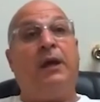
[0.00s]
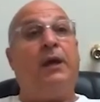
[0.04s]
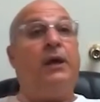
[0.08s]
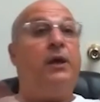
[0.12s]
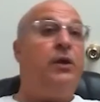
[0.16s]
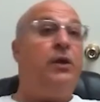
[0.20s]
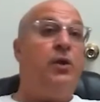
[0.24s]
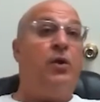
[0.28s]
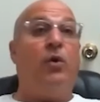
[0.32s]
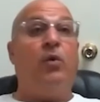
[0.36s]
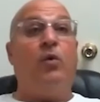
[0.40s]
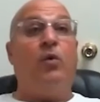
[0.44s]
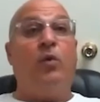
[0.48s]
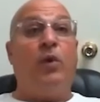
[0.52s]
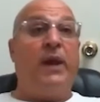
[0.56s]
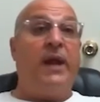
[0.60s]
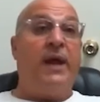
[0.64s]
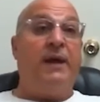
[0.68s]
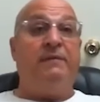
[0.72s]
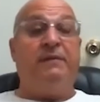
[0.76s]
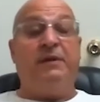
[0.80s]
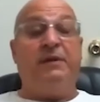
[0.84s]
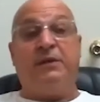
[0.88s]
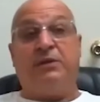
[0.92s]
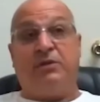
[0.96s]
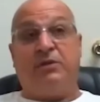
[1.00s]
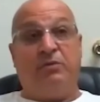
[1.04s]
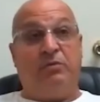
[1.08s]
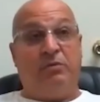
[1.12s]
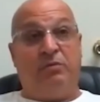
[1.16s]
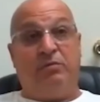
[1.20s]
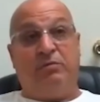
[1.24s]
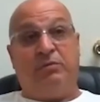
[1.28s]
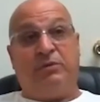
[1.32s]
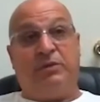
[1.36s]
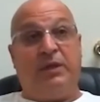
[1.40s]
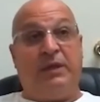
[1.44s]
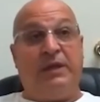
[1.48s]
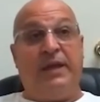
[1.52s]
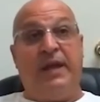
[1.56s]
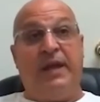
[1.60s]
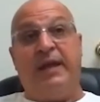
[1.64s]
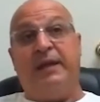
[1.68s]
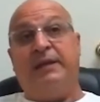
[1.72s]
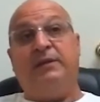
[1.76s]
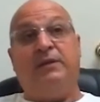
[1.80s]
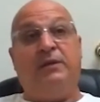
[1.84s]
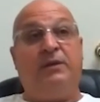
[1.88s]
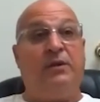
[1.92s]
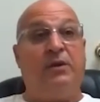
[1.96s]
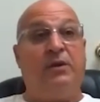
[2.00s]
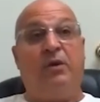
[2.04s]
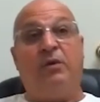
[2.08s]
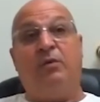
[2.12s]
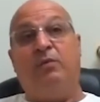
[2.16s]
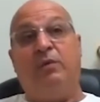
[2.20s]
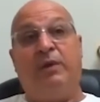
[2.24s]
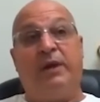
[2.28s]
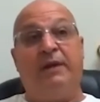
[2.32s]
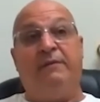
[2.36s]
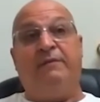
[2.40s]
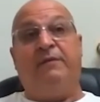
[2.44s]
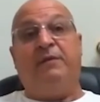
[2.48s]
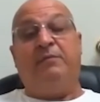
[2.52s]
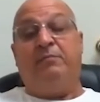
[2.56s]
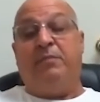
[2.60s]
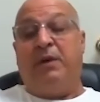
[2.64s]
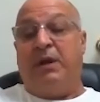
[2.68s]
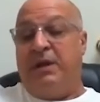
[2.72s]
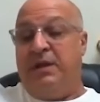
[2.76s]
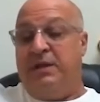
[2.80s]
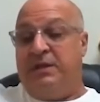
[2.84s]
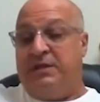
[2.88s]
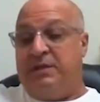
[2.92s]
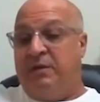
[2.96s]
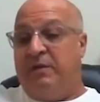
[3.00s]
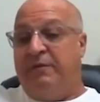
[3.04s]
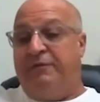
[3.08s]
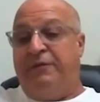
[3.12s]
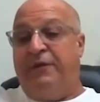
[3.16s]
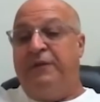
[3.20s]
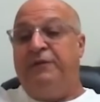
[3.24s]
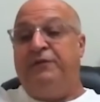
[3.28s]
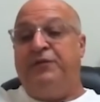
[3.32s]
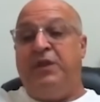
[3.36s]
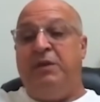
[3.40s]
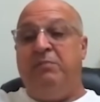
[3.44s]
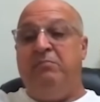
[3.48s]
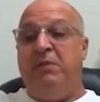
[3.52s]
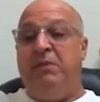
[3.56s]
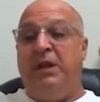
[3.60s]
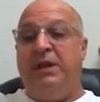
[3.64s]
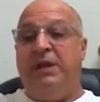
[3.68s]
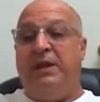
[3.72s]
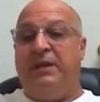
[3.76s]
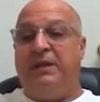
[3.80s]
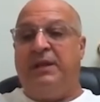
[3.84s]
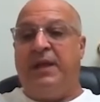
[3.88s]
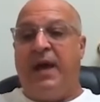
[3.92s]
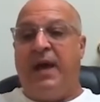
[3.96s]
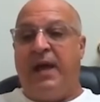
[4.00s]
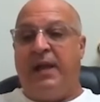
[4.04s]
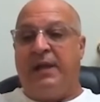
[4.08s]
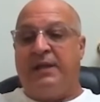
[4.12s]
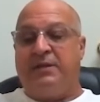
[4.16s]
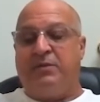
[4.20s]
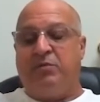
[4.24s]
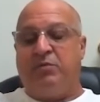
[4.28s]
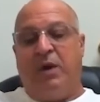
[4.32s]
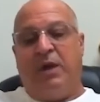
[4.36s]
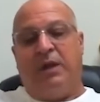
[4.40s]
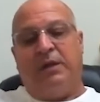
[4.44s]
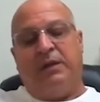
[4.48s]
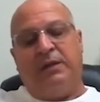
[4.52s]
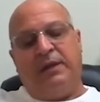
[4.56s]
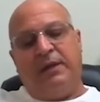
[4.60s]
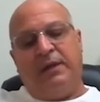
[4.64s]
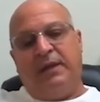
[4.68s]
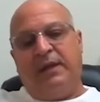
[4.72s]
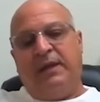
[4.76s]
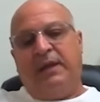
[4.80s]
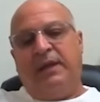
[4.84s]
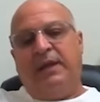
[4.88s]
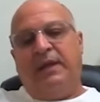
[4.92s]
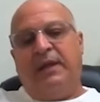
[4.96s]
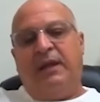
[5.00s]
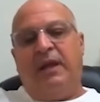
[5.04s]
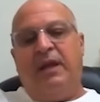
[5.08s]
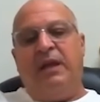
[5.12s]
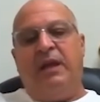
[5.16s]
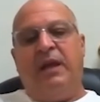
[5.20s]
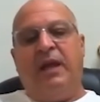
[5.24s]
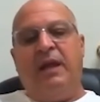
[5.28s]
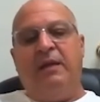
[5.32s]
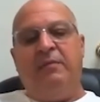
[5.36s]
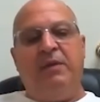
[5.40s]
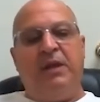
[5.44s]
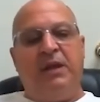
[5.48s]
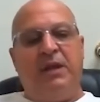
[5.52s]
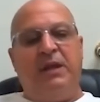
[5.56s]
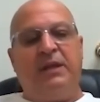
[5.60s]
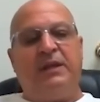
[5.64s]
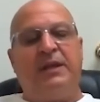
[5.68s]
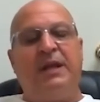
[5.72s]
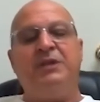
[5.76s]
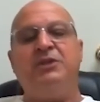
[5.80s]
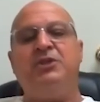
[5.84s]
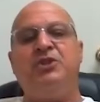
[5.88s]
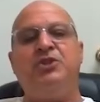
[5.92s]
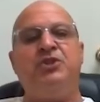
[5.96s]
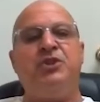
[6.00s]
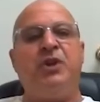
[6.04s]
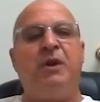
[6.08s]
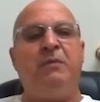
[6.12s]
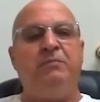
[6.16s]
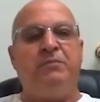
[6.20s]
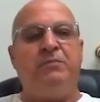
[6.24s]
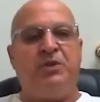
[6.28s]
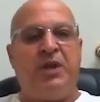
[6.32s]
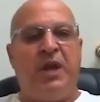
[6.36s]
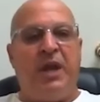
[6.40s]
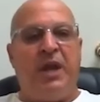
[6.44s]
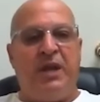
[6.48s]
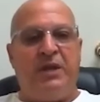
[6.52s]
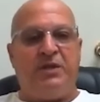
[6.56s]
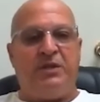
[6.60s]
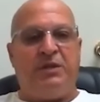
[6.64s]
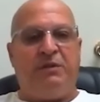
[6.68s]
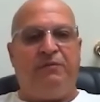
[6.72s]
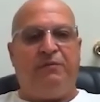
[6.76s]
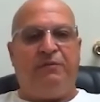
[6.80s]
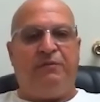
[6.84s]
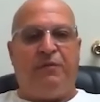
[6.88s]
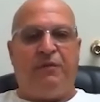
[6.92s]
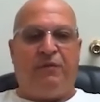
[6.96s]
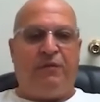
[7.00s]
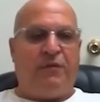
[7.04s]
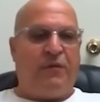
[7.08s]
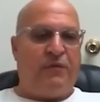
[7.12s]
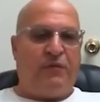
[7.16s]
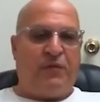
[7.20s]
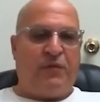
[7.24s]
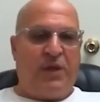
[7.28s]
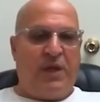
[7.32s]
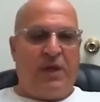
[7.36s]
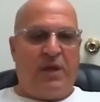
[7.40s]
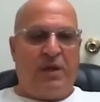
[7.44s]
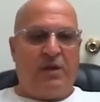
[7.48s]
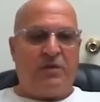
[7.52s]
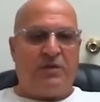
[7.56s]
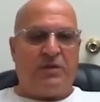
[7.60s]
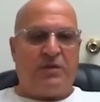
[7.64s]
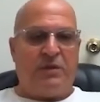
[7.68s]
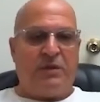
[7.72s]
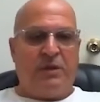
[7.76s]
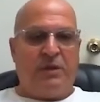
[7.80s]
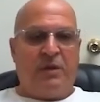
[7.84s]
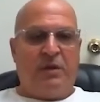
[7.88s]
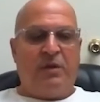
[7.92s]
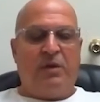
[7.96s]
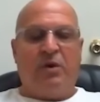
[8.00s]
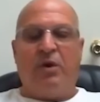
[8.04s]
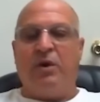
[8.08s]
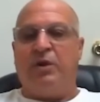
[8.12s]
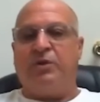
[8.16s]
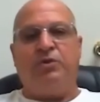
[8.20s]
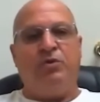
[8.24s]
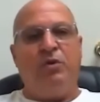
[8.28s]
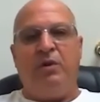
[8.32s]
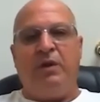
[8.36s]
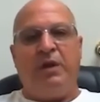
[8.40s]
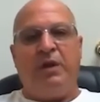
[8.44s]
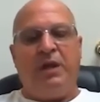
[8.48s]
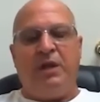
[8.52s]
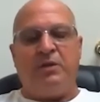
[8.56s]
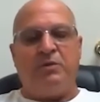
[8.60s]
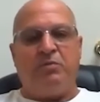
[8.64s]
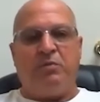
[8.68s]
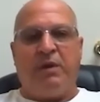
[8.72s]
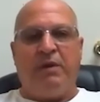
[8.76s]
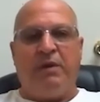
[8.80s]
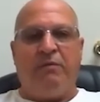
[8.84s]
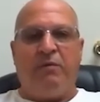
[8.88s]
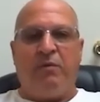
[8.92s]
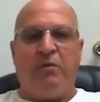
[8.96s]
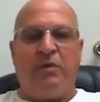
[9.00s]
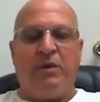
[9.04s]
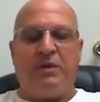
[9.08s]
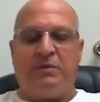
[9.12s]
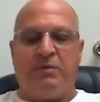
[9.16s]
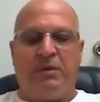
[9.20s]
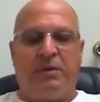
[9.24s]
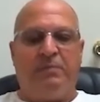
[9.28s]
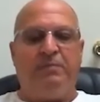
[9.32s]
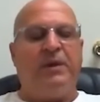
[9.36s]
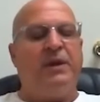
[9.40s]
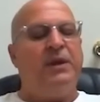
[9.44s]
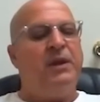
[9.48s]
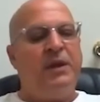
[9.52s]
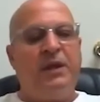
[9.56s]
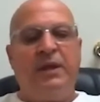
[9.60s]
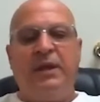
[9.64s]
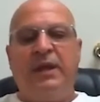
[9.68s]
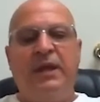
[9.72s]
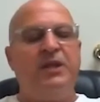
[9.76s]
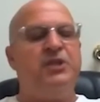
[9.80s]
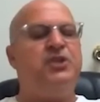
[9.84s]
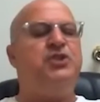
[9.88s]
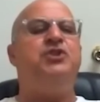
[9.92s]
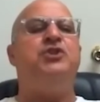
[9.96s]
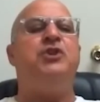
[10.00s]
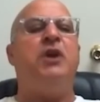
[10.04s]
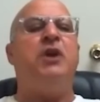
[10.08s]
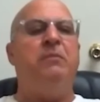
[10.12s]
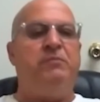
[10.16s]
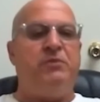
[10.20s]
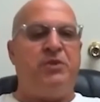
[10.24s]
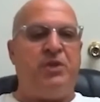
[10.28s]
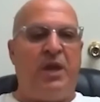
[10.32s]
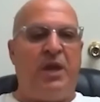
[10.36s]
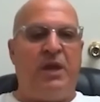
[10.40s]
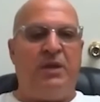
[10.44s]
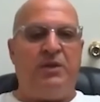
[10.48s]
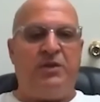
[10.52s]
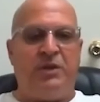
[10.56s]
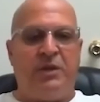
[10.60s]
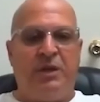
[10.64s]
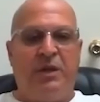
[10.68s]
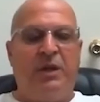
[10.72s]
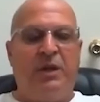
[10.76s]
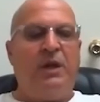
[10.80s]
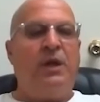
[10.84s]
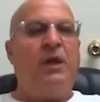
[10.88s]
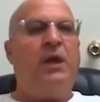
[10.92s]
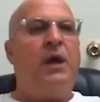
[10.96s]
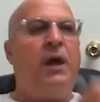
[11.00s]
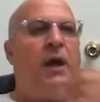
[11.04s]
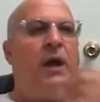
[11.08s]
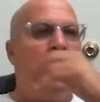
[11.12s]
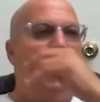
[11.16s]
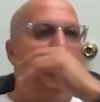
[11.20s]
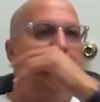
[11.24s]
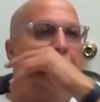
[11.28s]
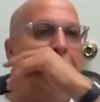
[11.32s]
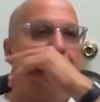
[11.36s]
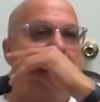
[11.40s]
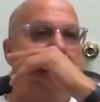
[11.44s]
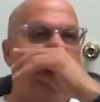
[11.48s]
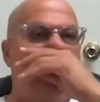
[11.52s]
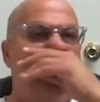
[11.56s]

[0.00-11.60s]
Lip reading: you know, whatever to get, you know, whatever money's $50 million. Well, I mean, that's chump change in 50 years or 30 years, whatever it was, but it's chump change. Mayor